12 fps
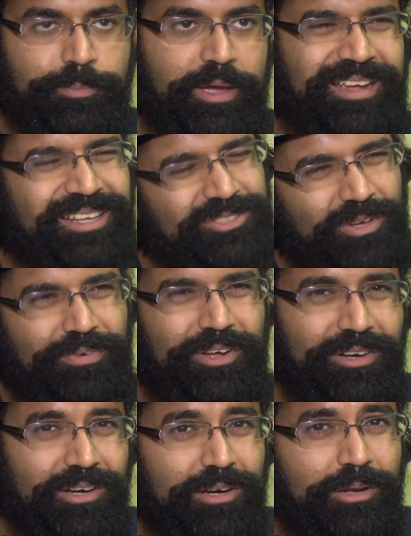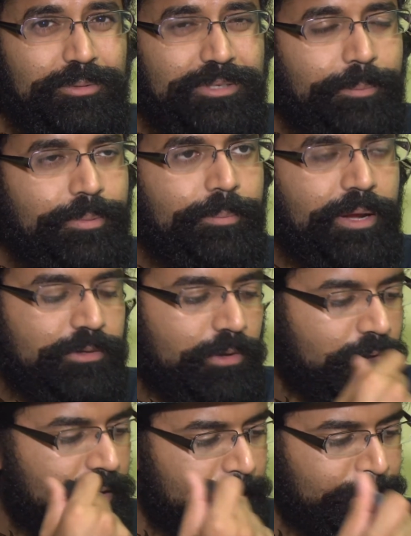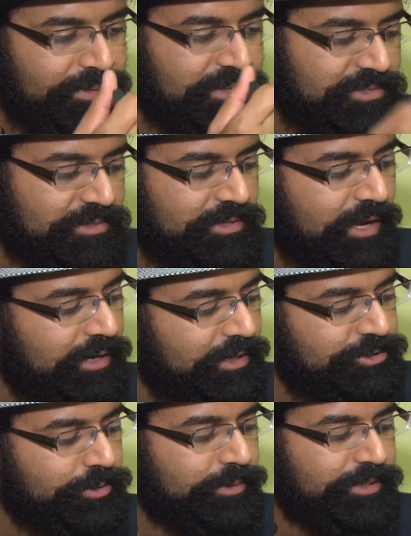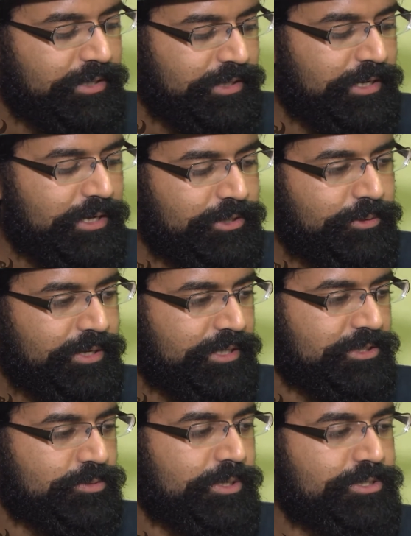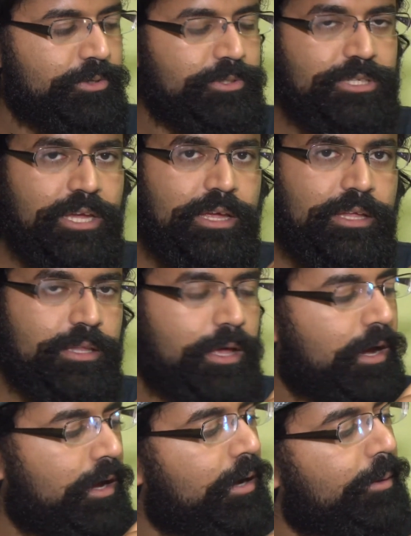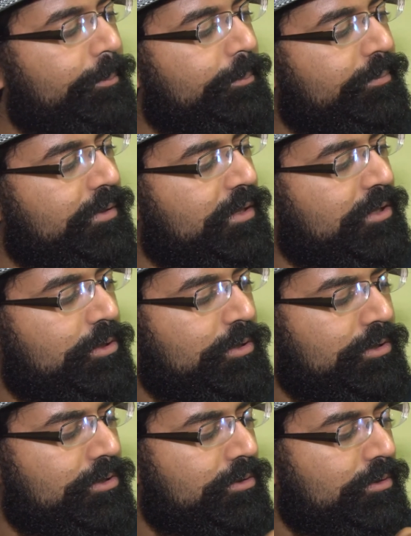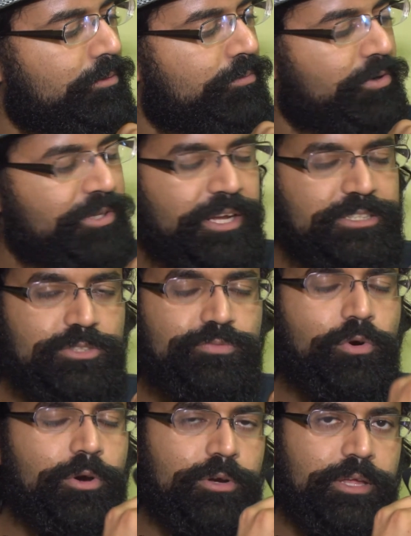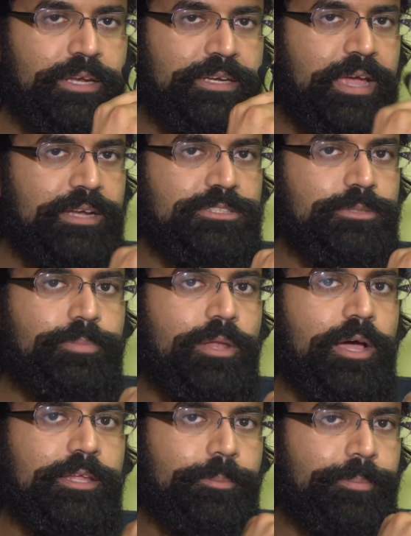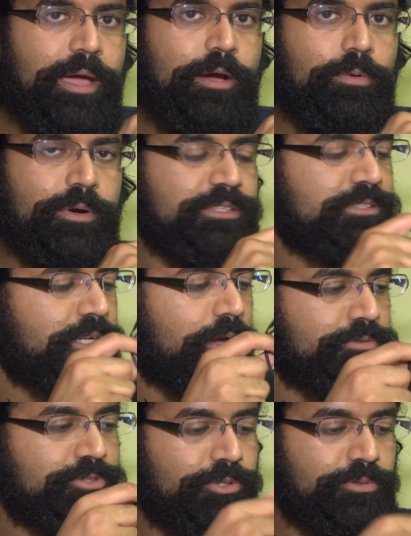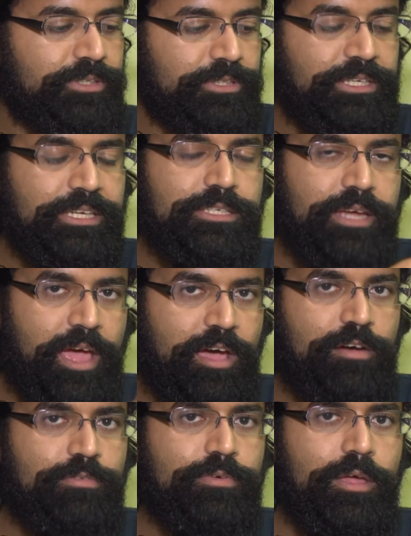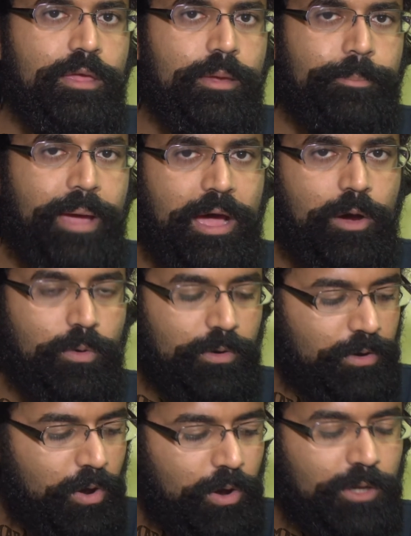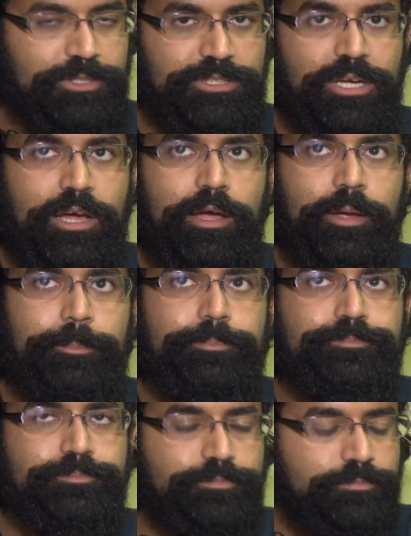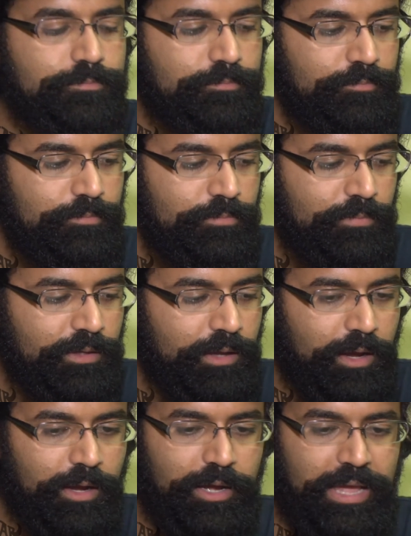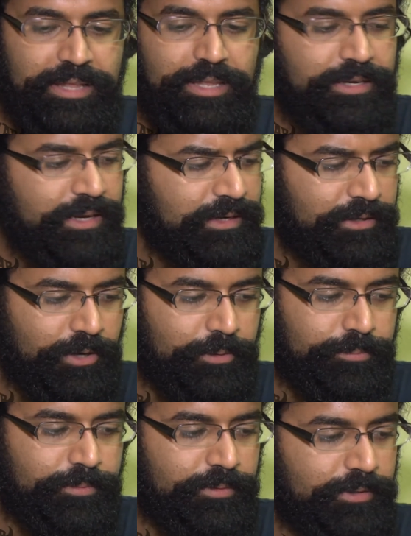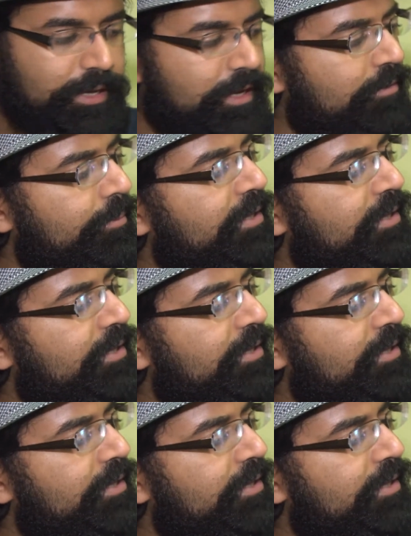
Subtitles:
back in. So I find it a little temperamental. There's a second issue with doing it this way too, is for the Nexus 4, it can't supply the power itself, so you need to have power all the time. And then, that kind of